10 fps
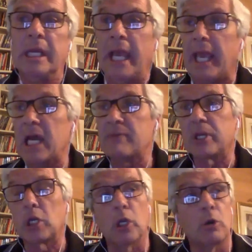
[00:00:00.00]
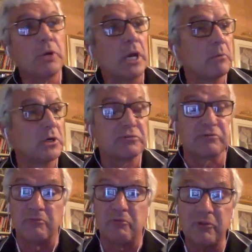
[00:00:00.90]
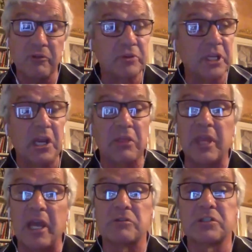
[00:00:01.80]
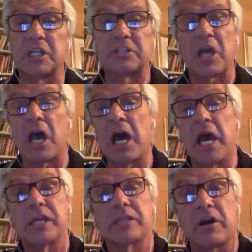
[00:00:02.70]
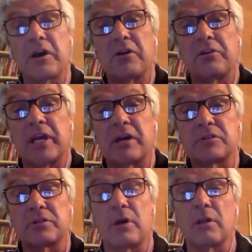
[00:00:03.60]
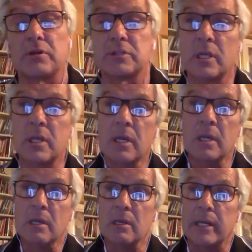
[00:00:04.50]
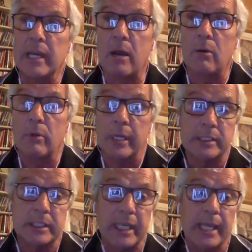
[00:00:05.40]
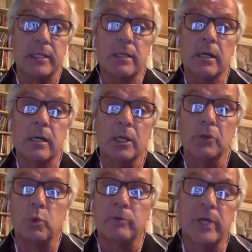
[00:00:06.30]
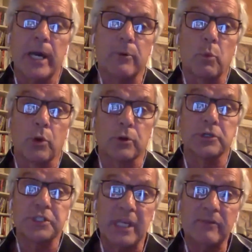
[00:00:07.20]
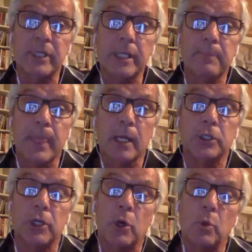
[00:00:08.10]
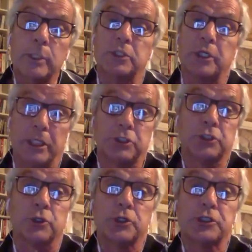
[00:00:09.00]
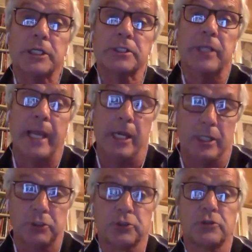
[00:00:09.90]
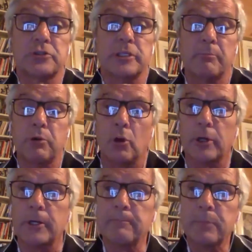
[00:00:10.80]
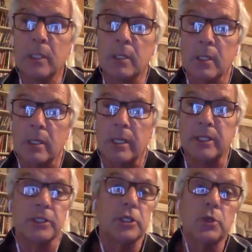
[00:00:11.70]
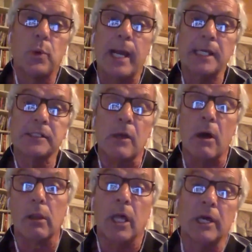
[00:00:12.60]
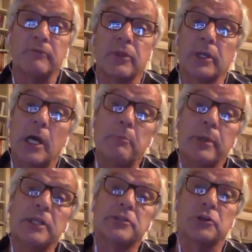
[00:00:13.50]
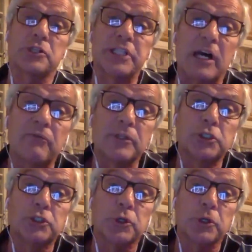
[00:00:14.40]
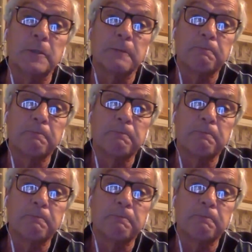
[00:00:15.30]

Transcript: And I've had low numbers from $15,000 as high as $100,000. Now, in Canada, we've got worker safety, which insures us and insures the employer. In the US, a lot of the companies are self-insured.